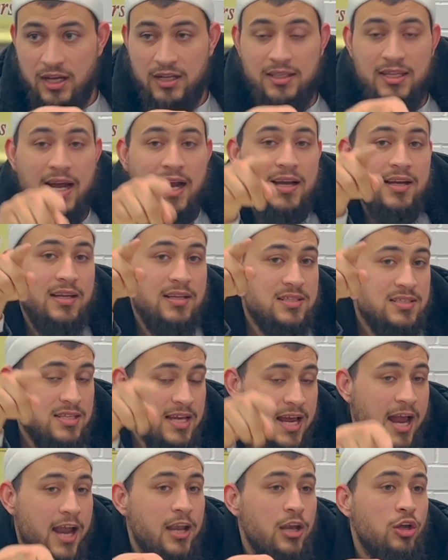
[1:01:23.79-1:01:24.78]
The
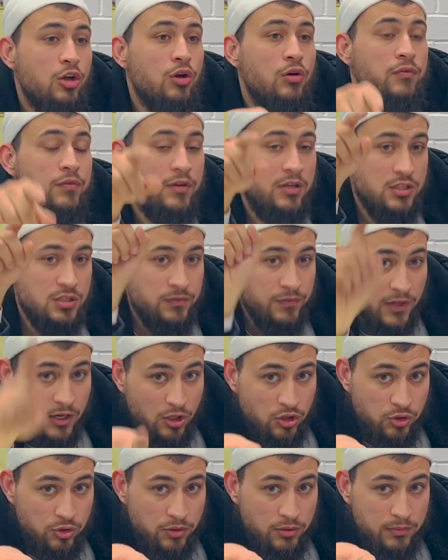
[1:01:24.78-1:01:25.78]
understanding of it is fard,